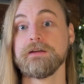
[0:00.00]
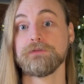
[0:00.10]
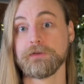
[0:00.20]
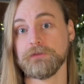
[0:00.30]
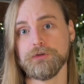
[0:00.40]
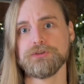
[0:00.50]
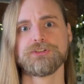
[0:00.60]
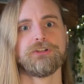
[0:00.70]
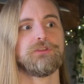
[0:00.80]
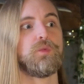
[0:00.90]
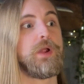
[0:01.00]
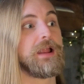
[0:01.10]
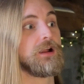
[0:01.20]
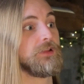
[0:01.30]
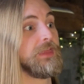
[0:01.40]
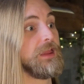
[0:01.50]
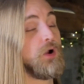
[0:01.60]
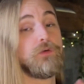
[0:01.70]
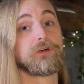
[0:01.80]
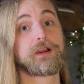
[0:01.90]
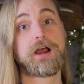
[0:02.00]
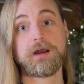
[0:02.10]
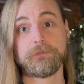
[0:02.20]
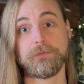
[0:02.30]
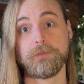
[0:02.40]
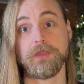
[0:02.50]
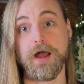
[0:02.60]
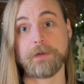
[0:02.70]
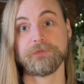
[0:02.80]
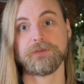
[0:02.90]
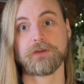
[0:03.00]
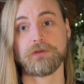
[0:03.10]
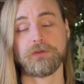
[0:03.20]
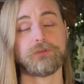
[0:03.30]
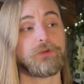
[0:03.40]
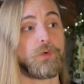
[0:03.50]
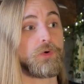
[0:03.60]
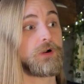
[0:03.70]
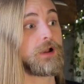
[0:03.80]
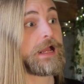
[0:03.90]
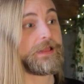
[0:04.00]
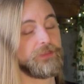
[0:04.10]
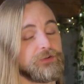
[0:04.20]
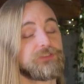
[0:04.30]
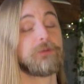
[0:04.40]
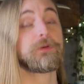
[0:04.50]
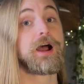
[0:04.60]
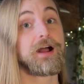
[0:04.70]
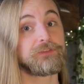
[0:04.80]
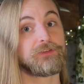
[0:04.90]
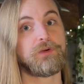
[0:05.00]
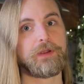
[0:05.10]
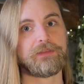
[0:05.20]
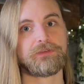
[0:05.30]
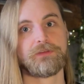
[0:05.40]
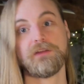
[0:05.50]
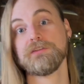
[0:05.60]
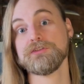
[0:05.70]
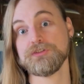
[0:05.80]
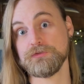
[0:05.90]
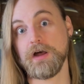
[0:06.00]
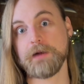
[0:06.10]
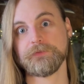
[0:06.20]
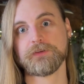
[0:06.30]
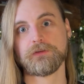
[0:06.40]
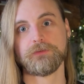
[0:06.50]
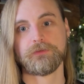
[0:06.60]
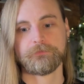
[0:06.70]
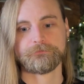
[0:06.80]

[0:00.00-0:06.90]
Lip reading: of resolution where they overcome the obstacles or there's some consequence to the obstacles.